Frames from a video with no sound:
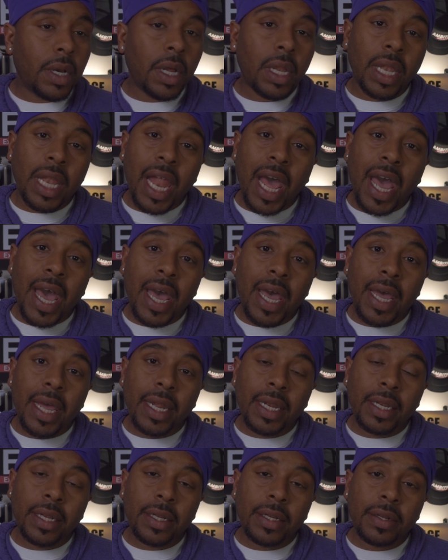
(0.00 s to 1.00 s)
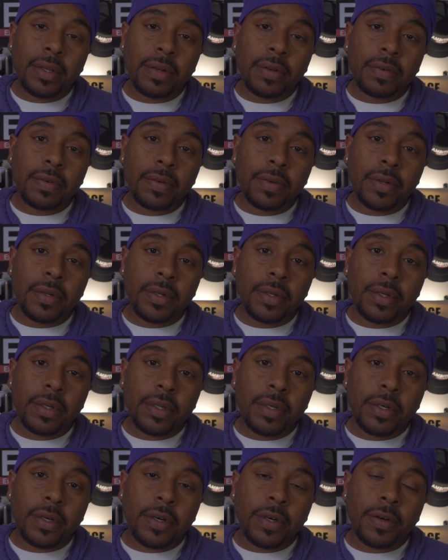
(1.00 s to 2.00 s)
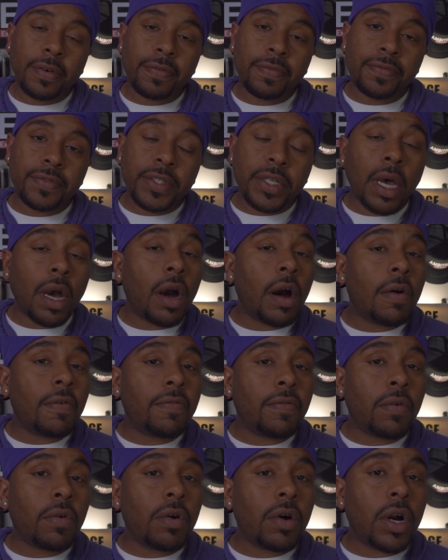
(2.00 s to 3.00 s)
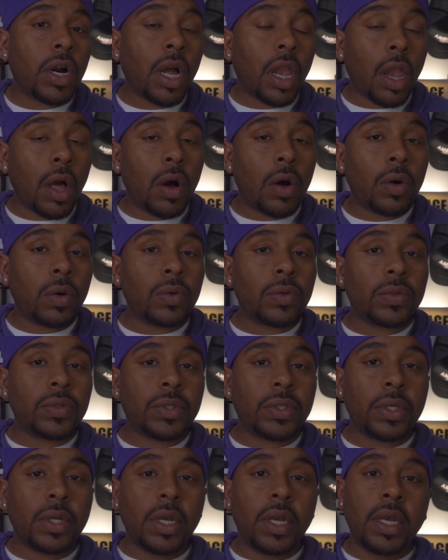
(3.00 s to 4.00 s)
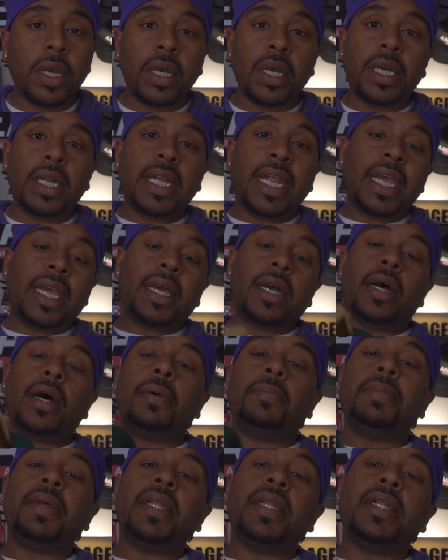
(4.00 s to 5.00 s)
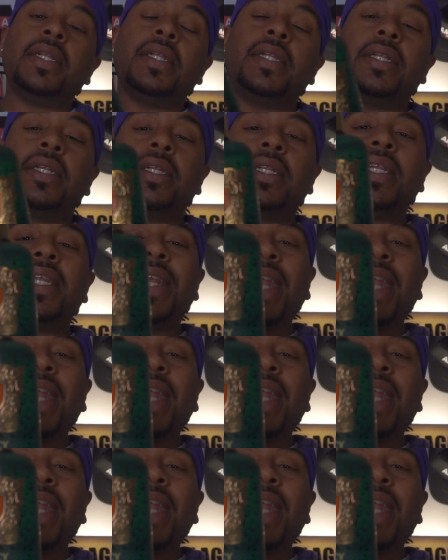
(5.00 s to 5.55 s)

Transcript: line of Tom Ford clones. They come in the